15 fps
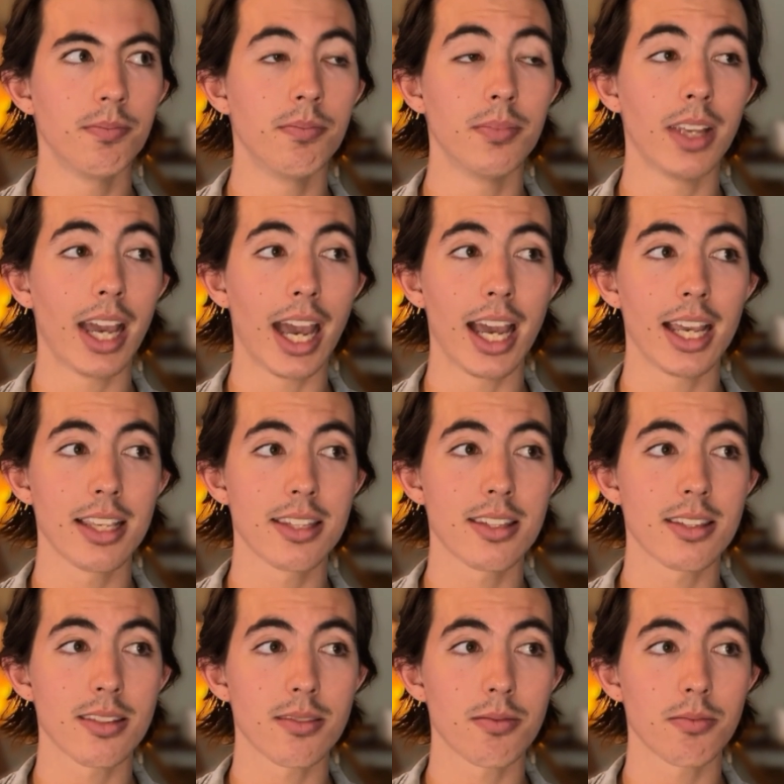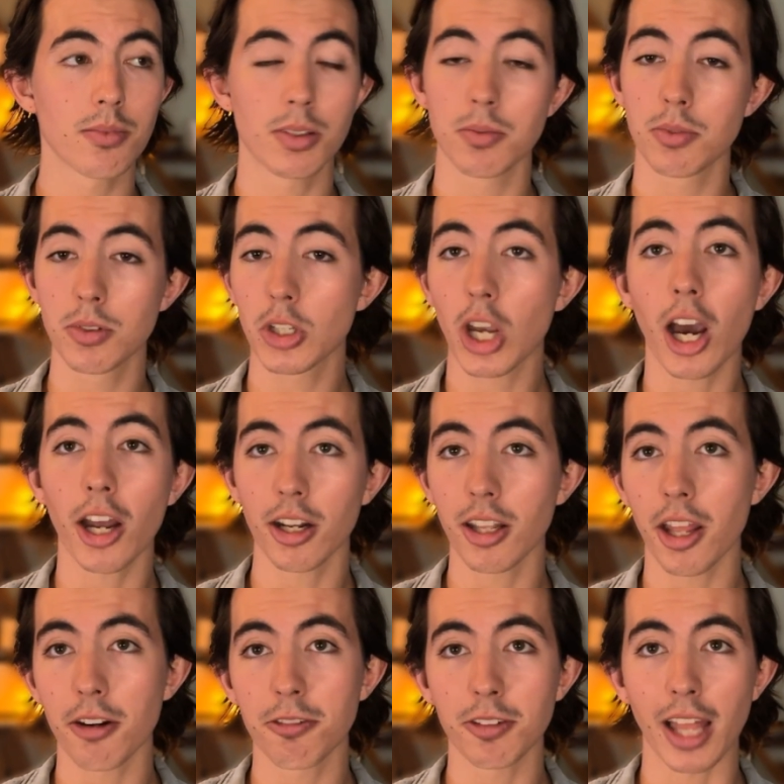has caught a lot
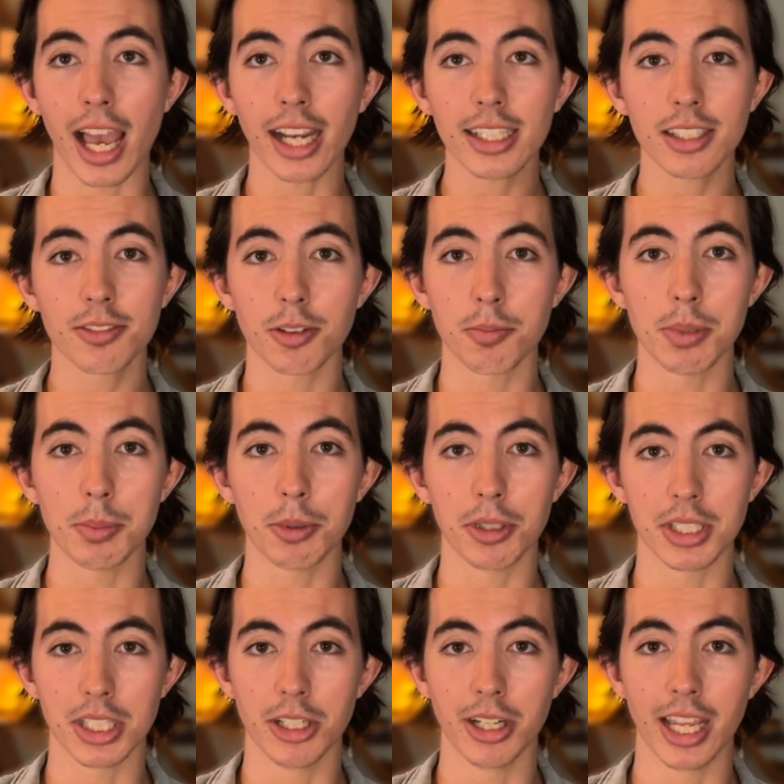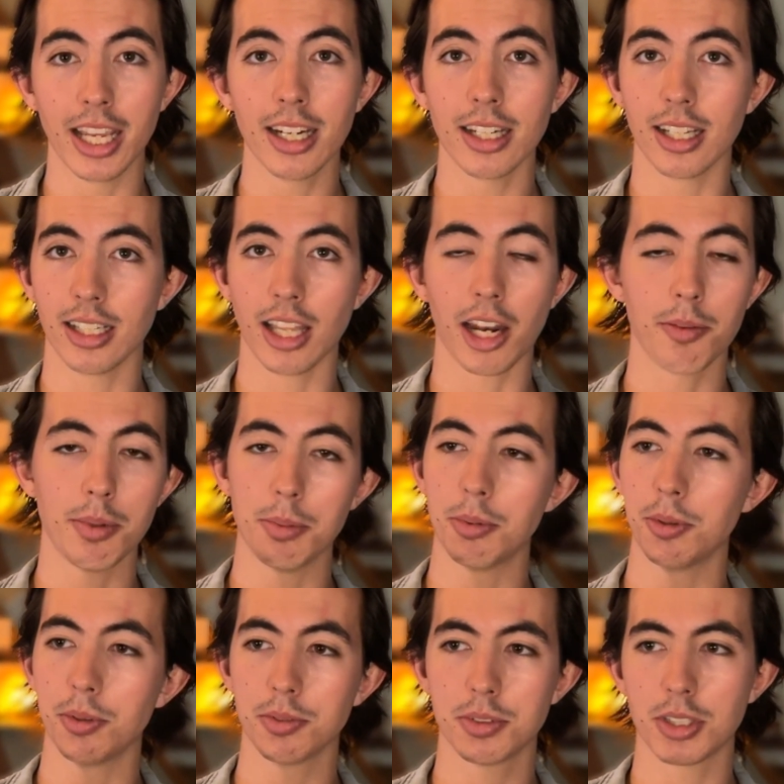of flack from people on the internet. A lot of
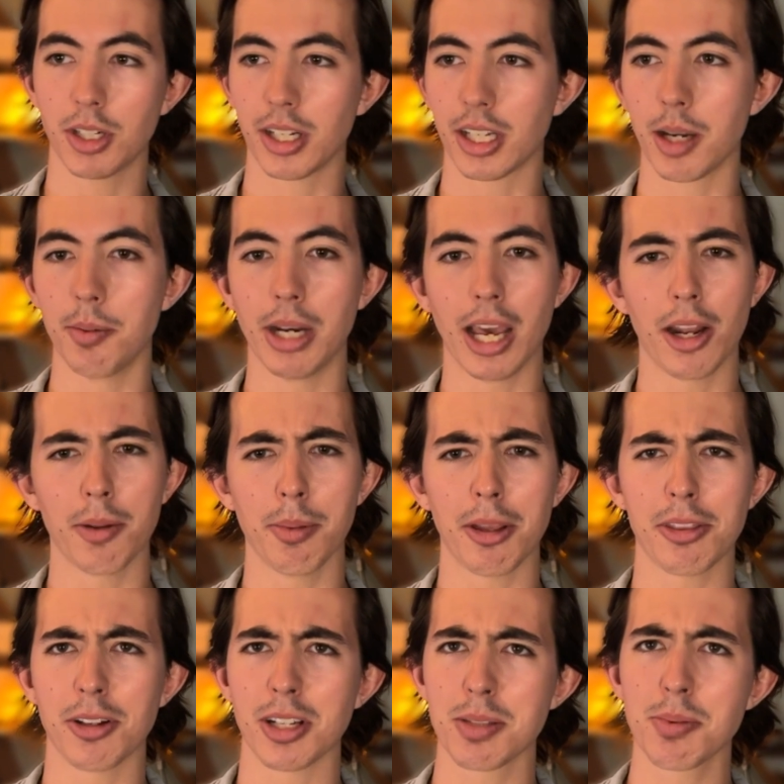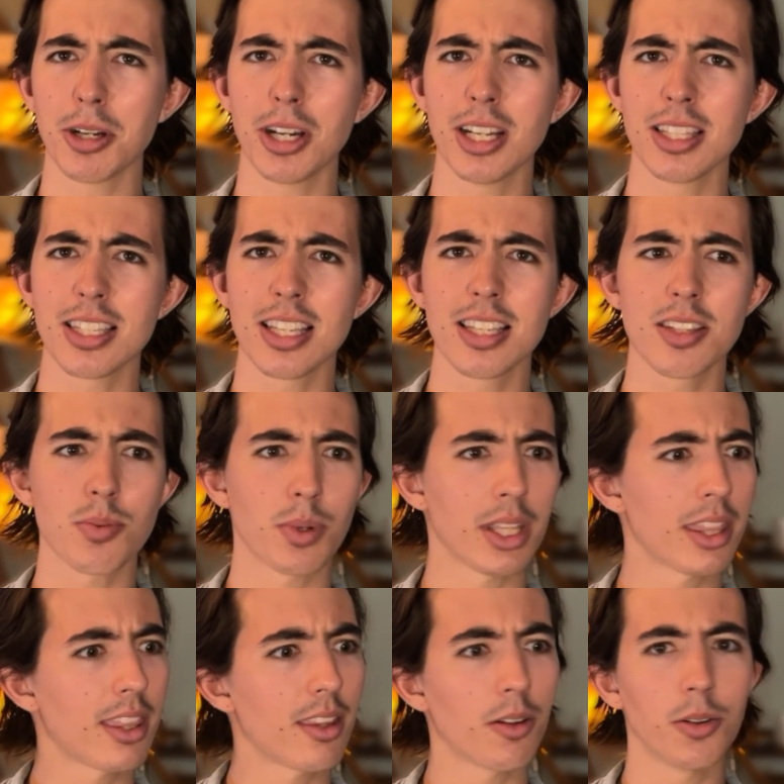people started coming out about their experiences
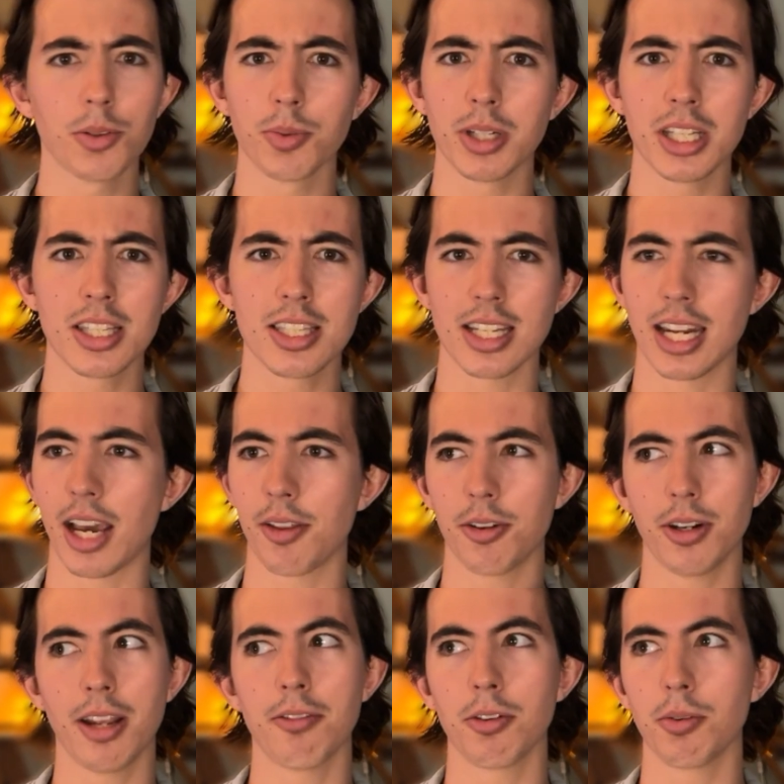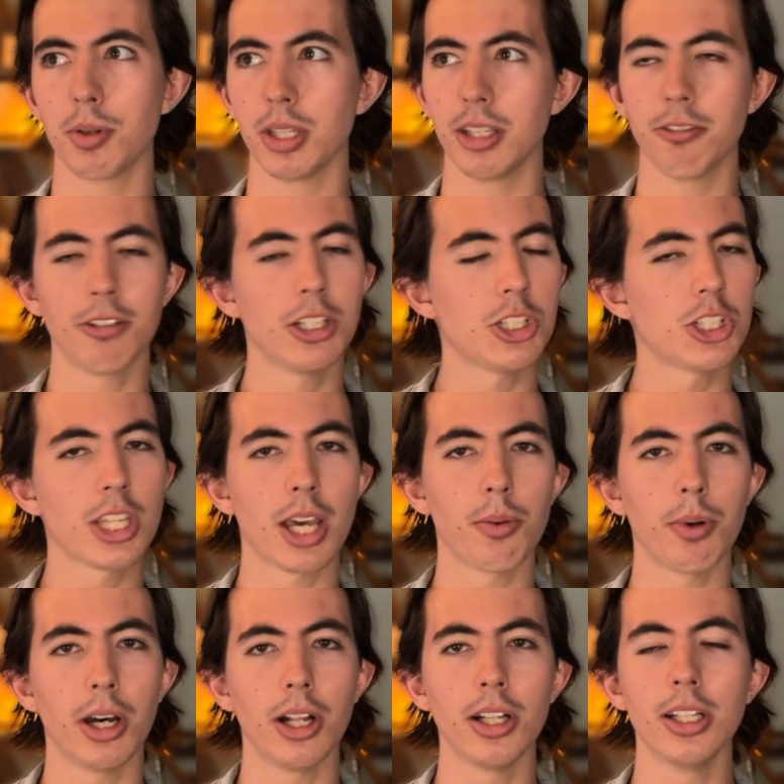with Oldwins and how they're never really finished that
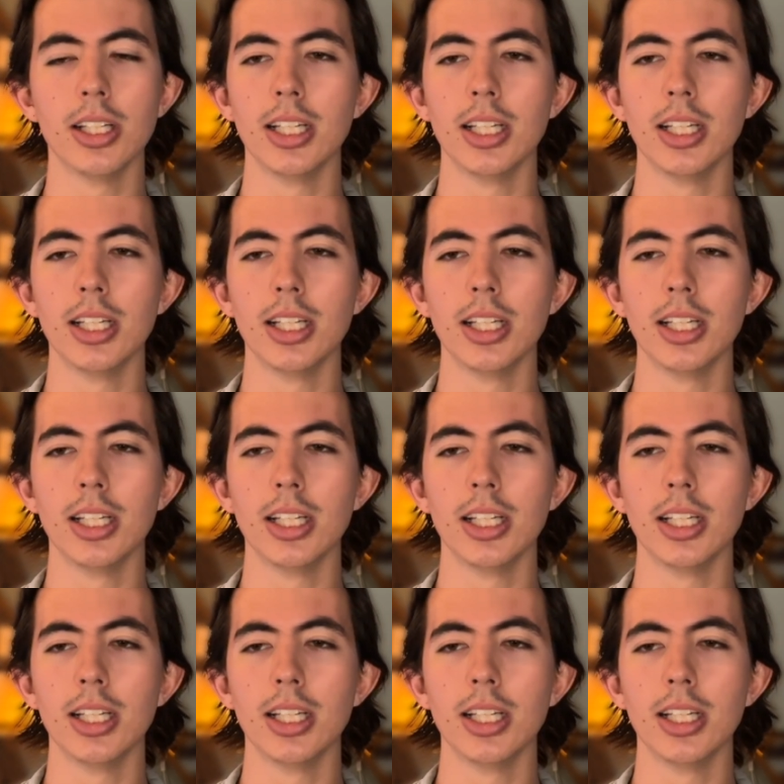well.